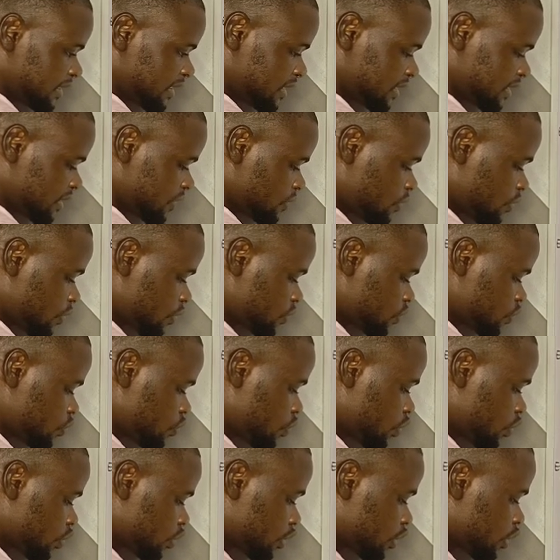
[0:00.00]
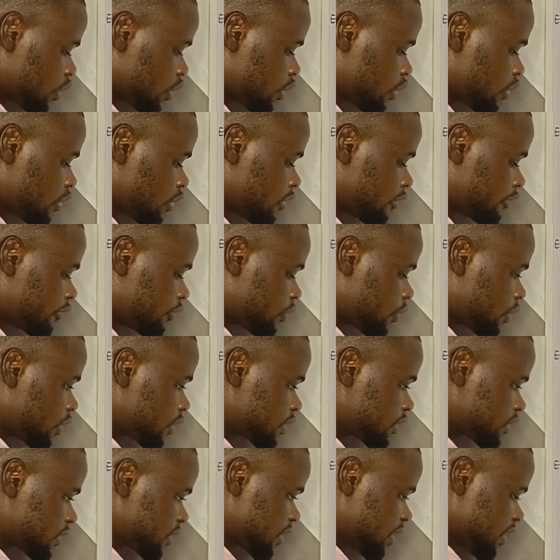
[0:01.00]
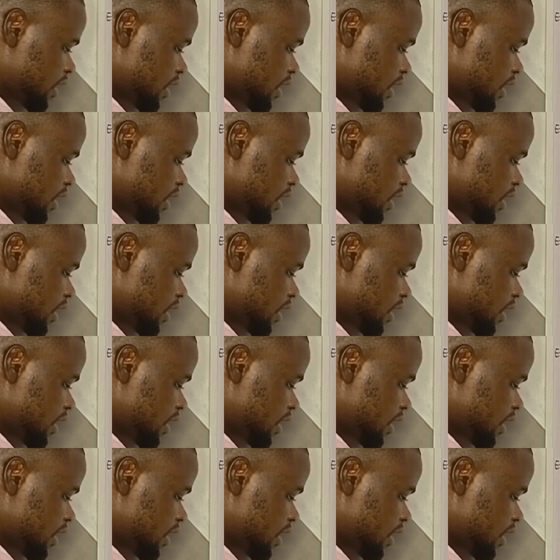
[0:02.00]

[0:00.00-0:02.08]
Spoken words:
is equal to what? Log of what?